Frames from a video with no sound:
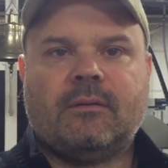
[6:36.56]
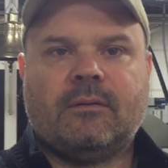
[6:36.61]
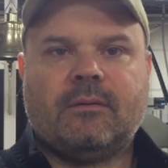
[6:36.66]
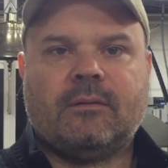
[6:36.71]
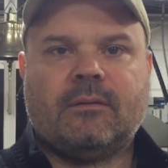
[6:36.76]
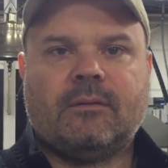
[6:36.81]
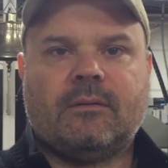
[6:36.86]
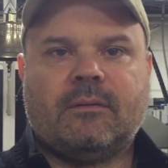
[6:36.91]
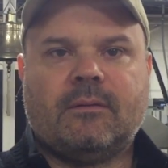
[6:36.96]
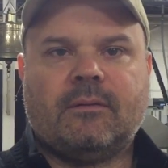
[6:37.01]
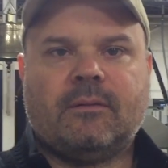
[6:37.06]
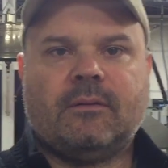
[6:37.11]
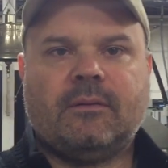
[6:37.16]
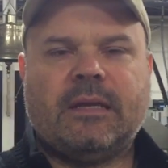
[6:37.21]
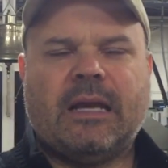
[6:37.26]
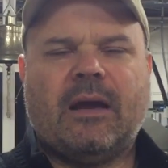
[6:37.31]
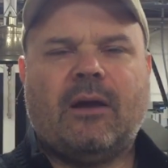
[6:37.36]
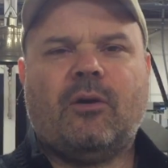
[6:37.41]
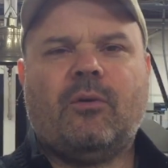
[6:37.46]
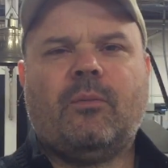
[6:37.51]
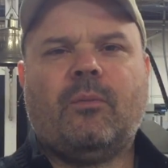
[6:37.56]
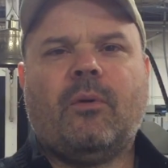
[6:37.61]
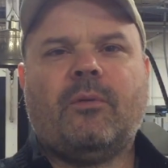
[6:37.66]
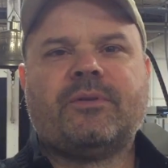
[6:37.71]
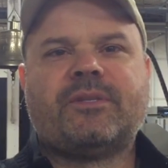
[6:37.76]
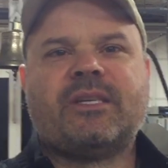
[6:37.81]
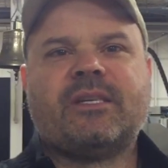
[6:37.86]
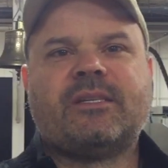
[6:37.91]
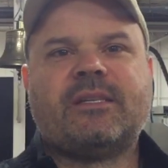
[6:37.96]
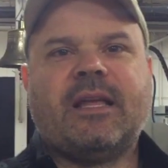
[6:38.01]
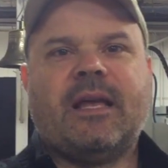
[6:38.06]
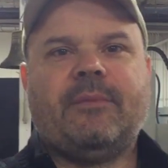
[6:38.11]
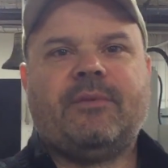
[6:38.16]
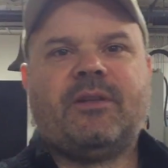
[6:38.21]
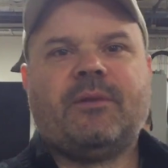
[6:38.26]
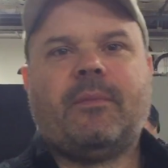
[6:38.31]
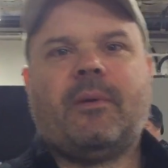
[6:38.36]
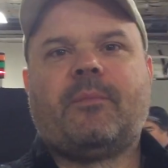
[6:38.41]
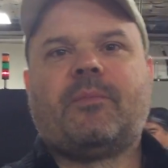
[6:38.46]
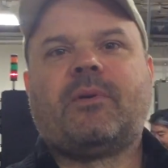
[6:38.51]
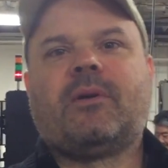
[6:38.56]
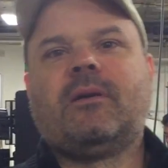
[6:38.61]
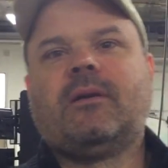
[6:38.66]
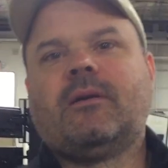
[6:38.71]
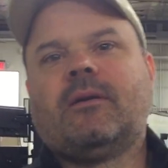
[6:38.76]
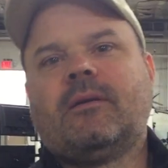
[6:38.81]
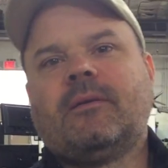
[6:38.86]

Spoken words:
Yeah. What was his name? Do you remember?